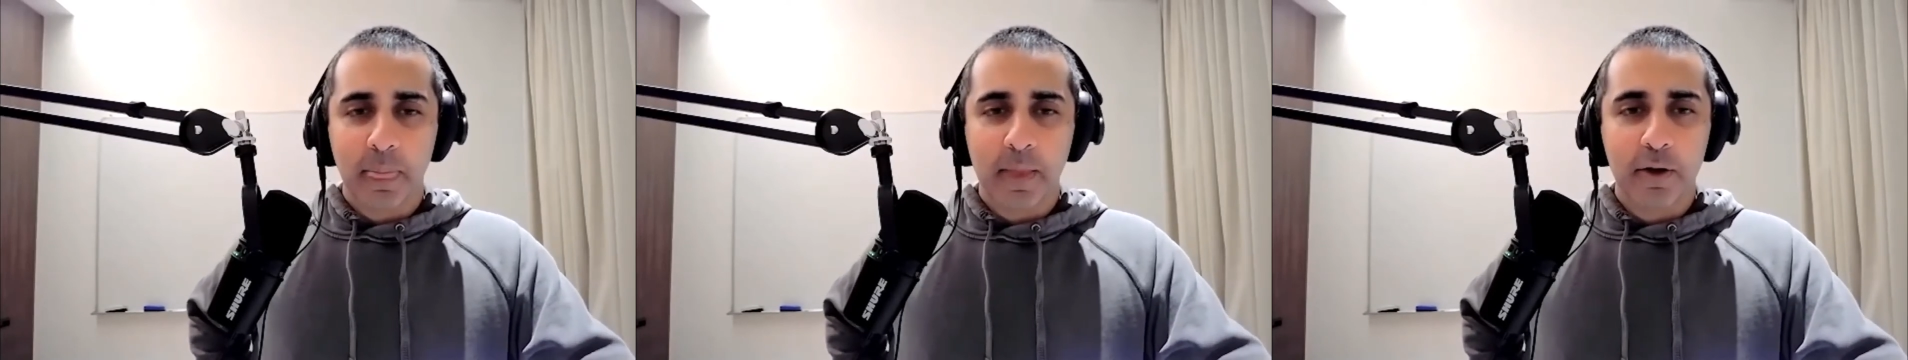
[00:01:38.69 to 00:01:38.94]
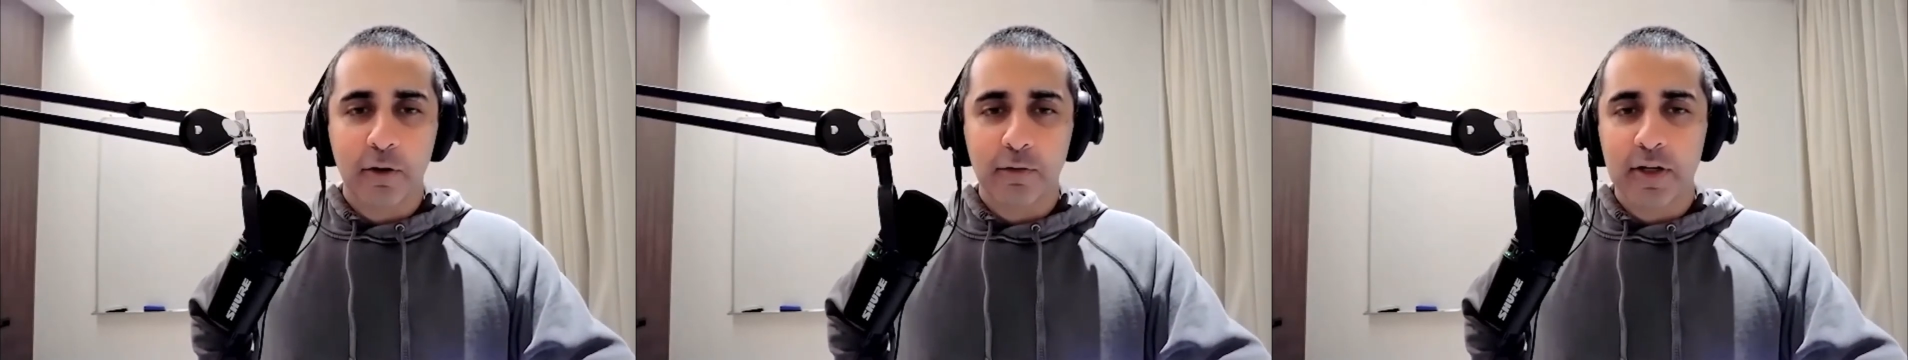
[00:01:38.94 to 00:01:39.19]

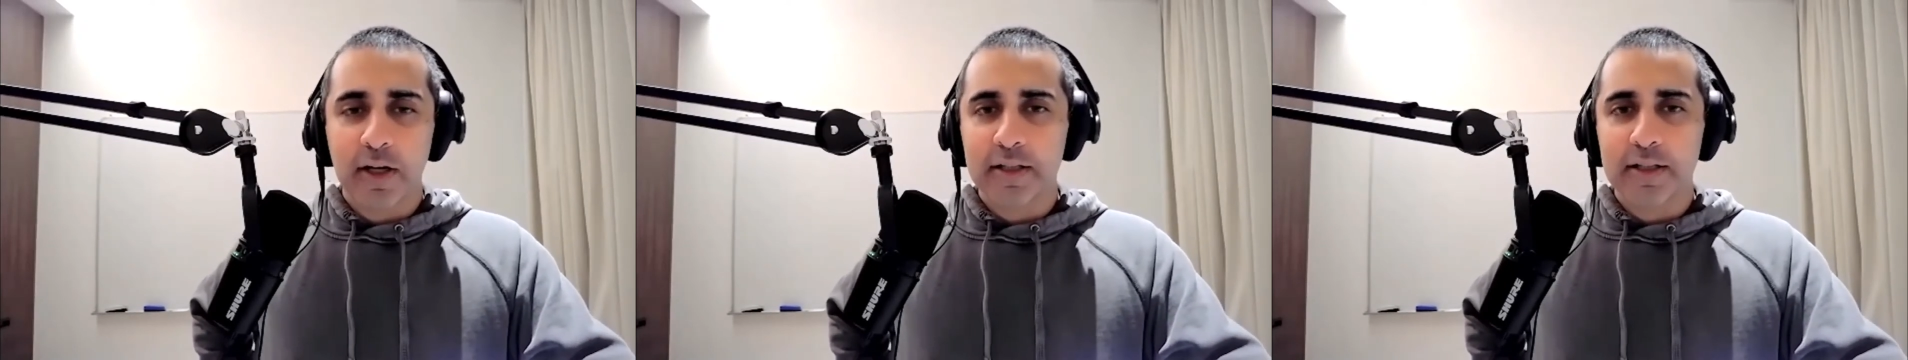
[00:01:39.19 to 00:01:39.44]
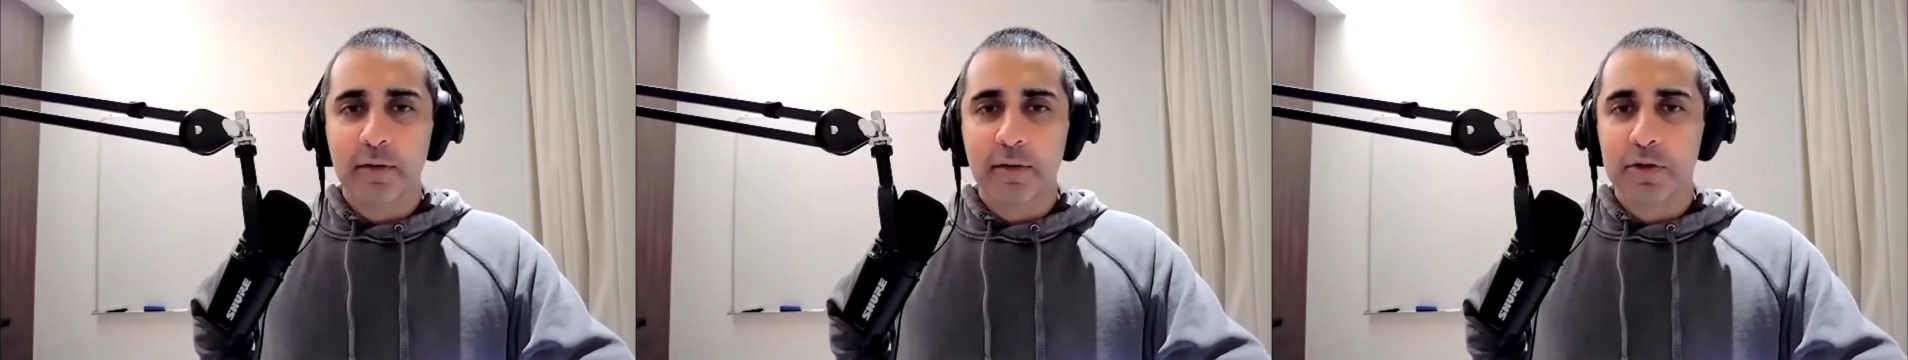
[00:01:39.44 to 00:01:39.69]
COVID
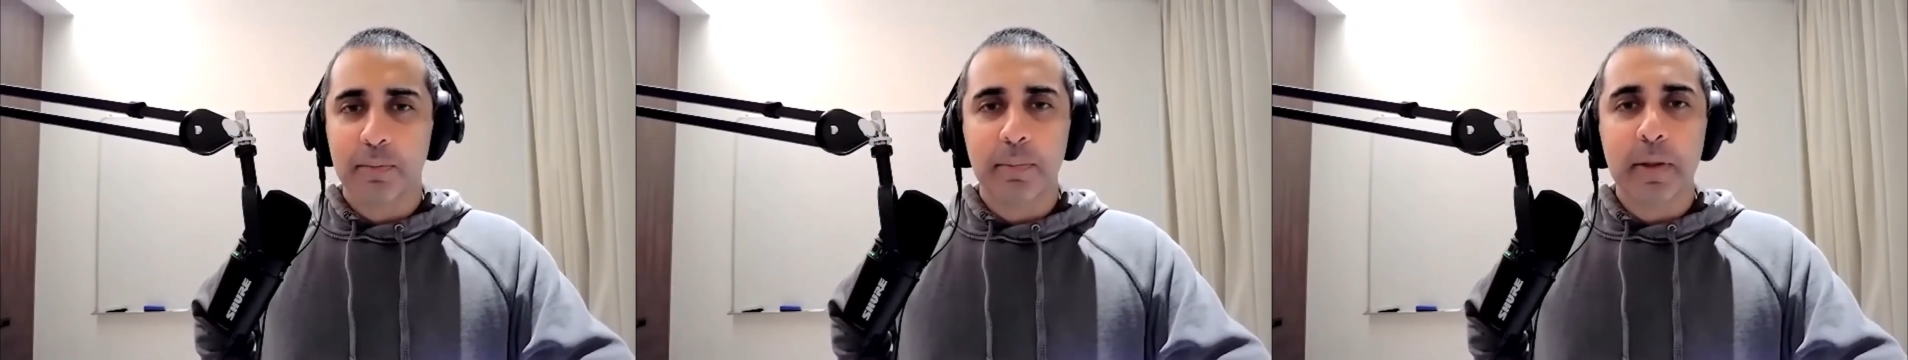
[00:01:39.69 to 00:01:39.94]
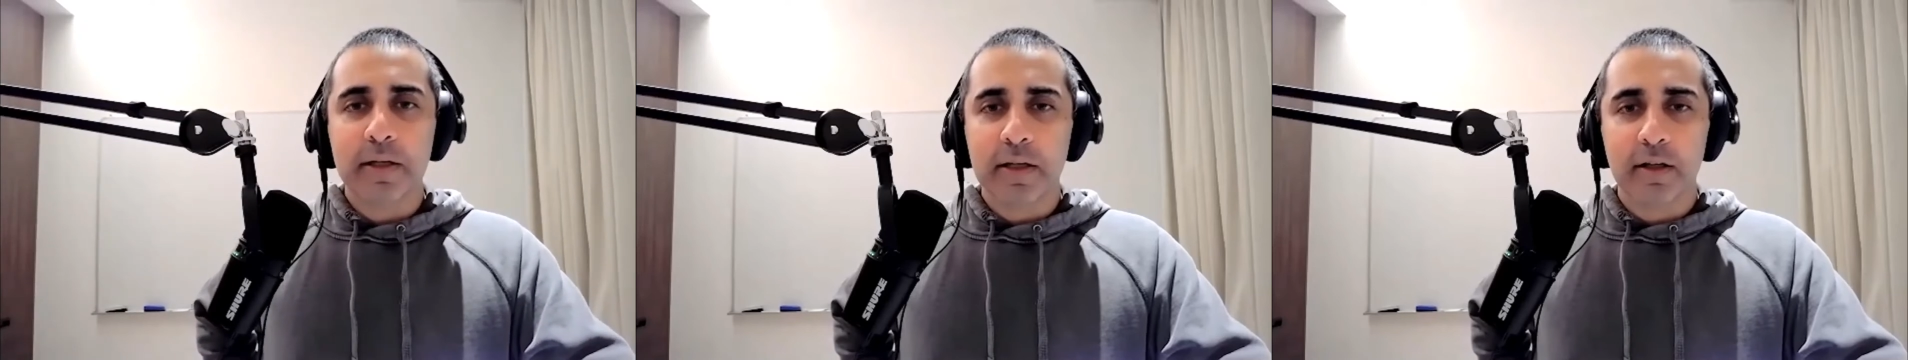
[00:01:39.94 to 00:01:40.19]
19 was a
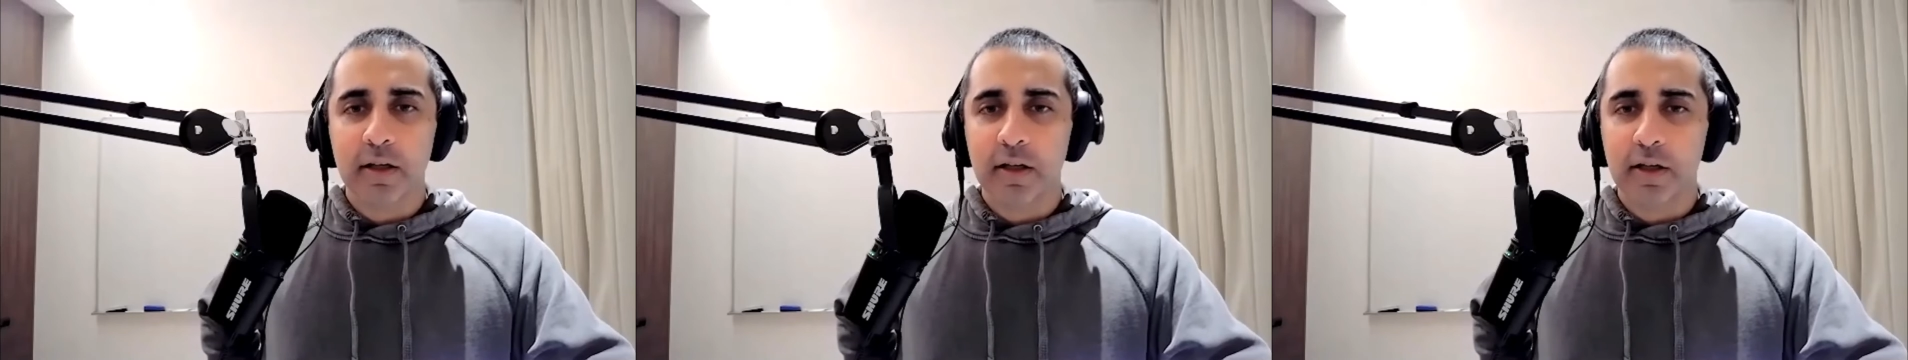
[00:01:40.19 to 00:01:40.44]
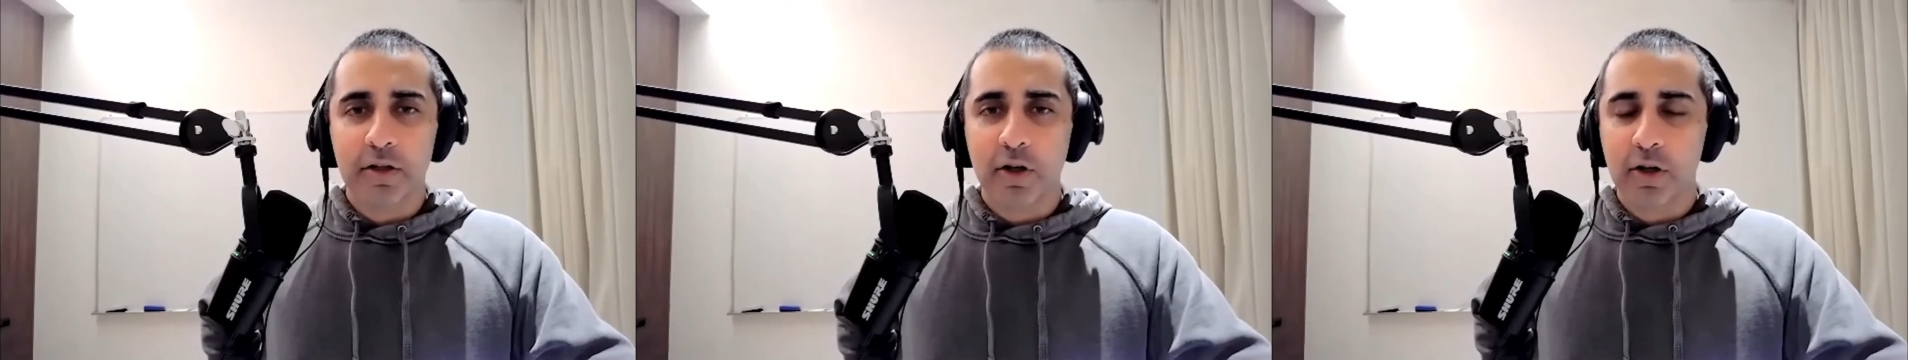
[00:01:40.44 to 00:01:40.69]
big deal
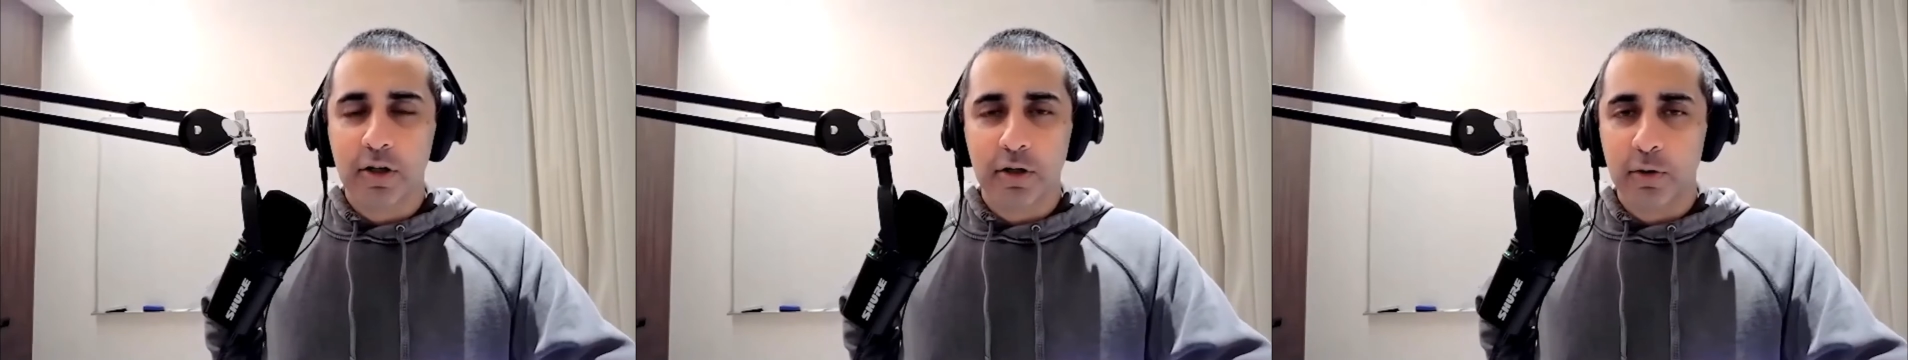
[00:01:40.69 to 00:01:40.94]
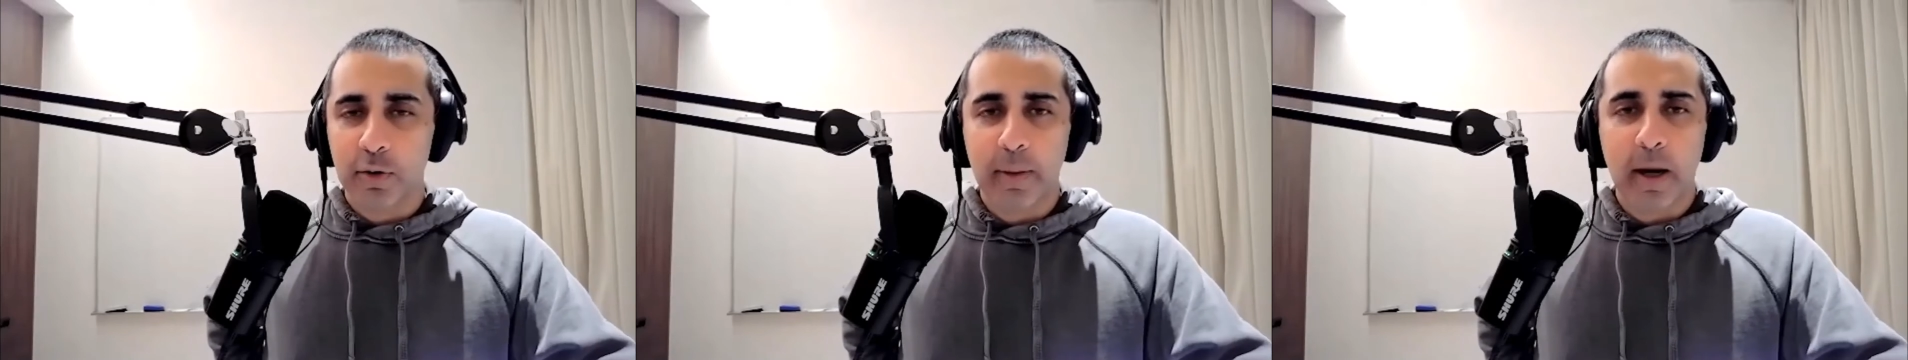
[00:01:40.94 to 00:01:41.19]
and calling
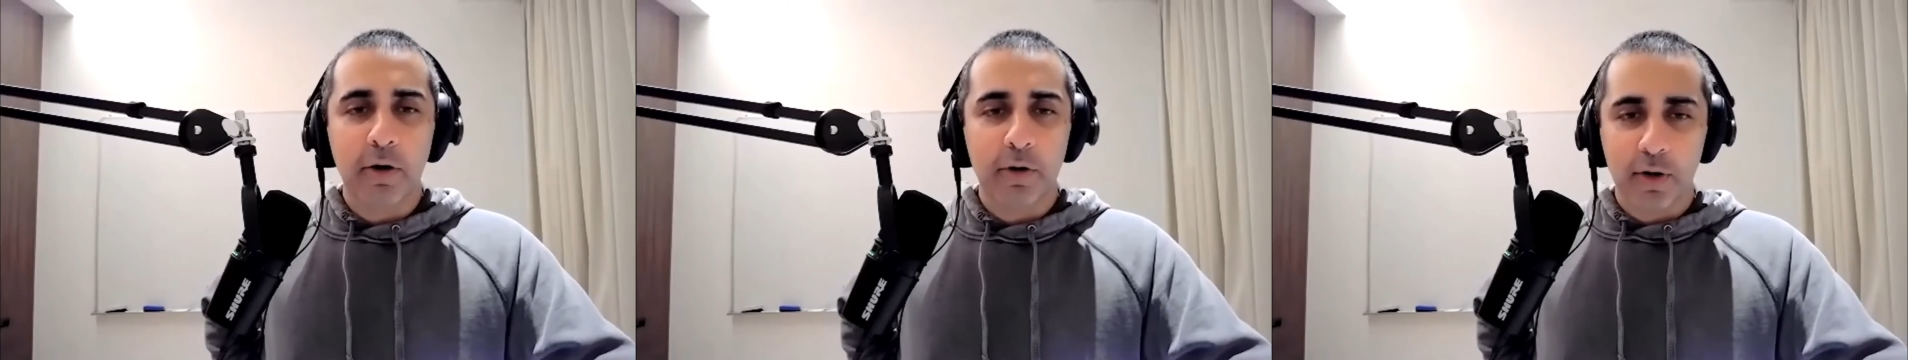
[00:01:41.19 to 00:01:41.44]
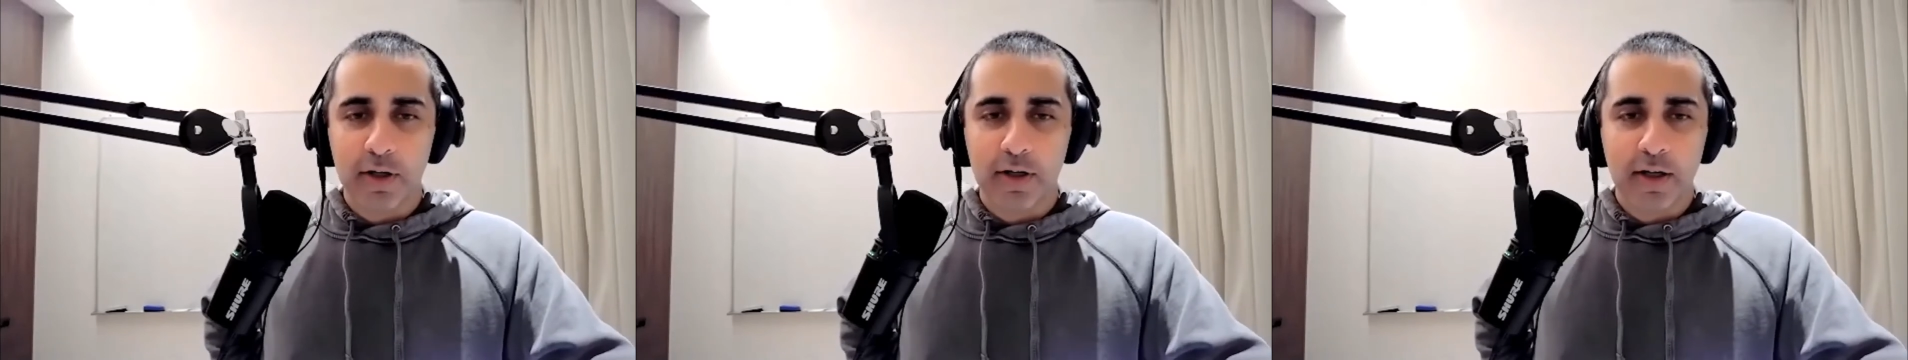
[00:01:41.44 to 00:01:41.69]
you a
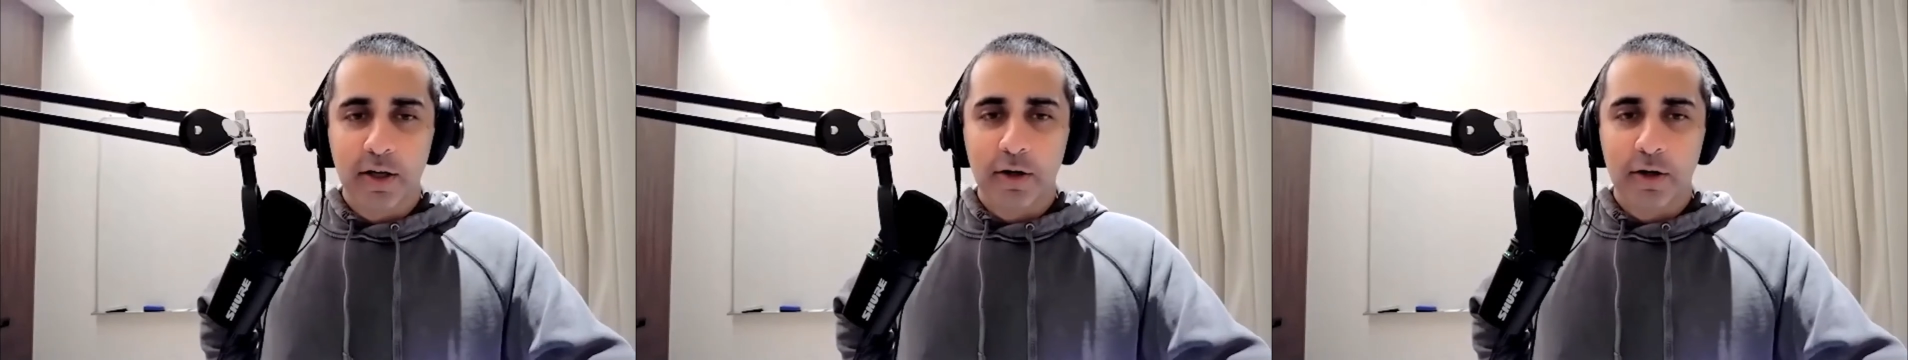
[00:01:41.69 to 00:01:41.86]
paranoid,